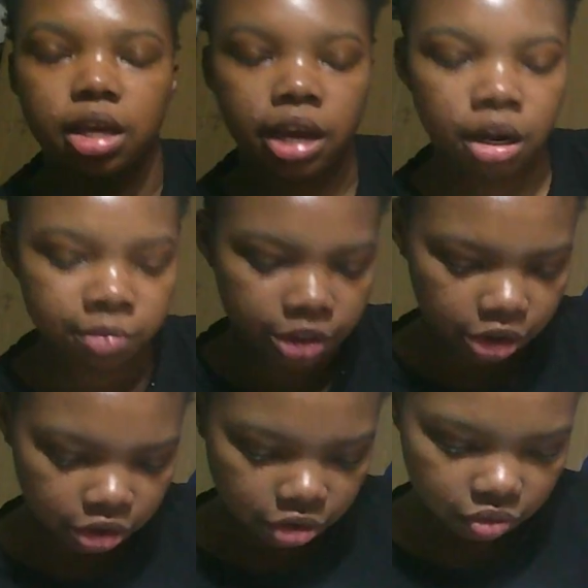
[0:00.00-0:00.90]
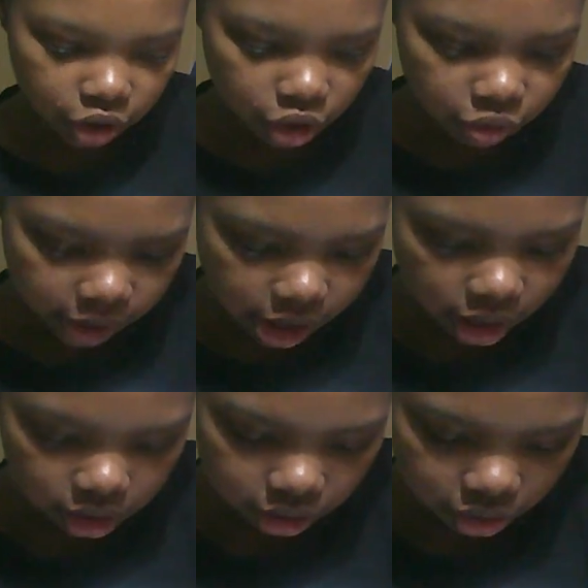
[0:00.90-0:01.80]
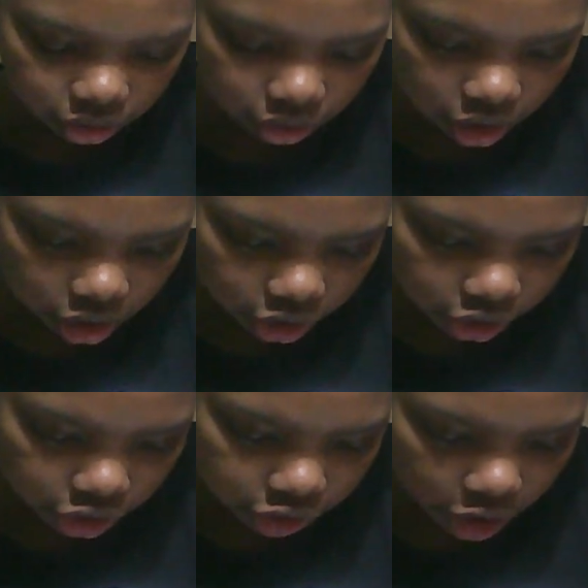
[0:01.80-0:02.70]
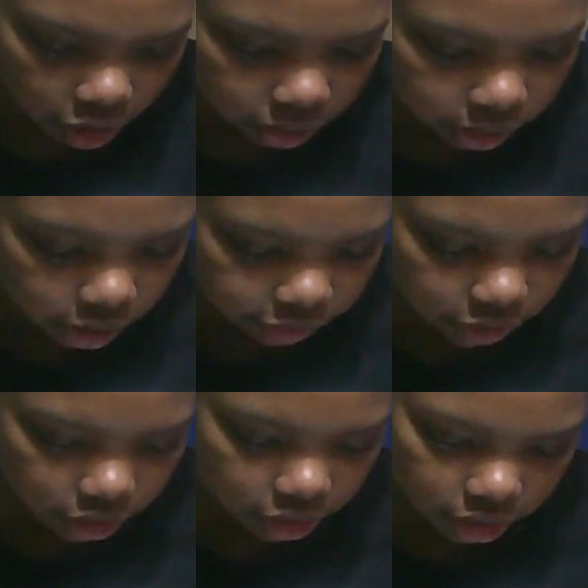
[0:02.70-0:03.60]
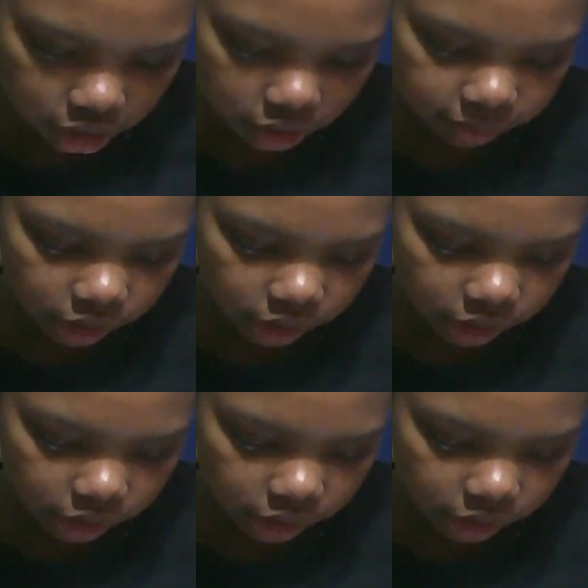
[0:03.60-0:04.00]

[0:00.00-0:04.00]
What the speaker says: like, I'm gonna just do a quick little show of these.